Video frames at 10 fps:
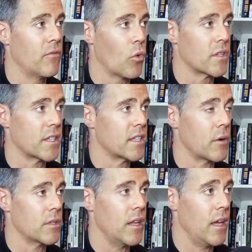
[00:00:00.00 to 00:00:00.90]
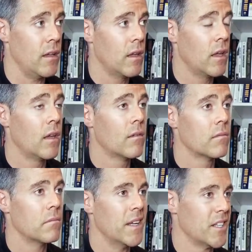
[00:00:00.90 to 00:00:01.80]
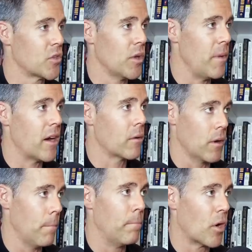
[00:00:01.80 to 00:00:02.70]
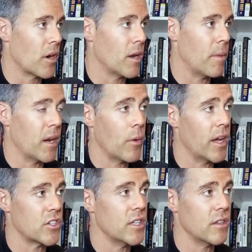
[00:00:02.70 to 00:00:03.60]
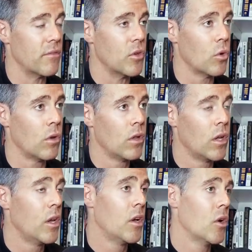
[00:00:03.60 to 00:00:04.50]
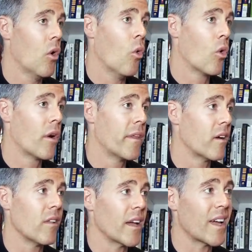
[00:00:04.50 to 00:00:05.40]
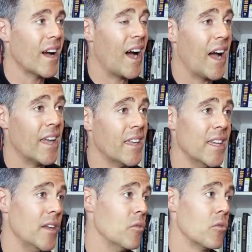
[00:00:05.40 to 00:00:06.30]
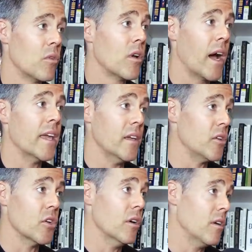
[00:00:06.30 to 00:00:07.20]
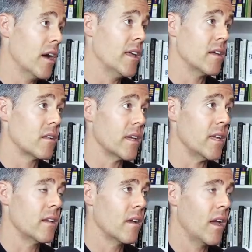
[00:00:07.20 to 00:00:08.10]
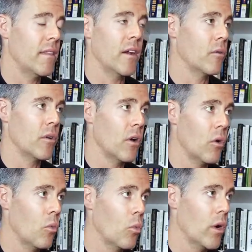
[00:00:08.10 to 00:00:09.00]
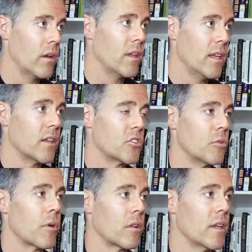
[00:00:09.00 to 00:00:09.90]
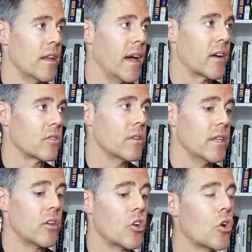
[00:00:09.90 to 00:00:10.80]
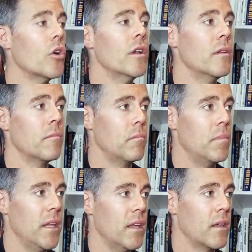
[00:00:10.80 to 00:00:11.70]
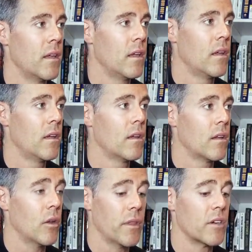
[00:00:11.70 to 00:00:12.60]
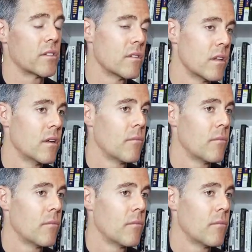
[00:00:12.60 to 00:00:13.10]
4 to 6 hours a day, it doesn't really matter, I'm going to burn it up anyway, I just need the fuel, or they're like I eat I eat good, I eat mm-hmm. clean, and they don't know what eating super clean actually mm-hmm. could be. You know, there's